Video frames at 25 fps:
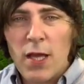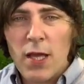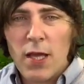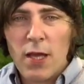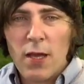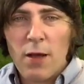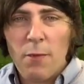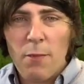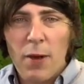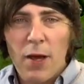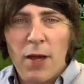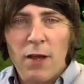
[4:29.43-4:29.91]

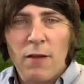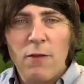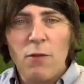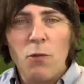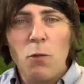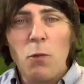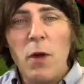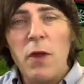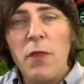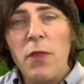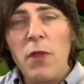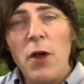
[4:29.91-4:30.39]

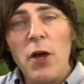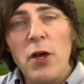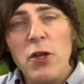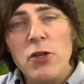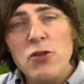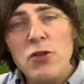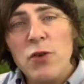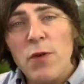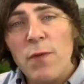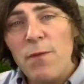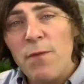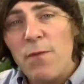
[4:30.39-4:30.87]
gigabytes with
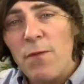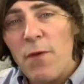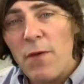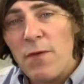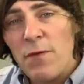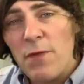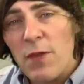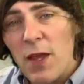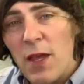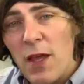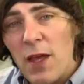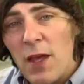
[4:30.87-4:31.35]

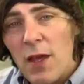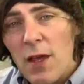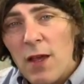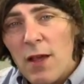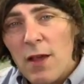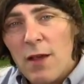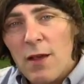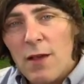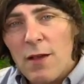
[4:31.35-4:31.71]
150,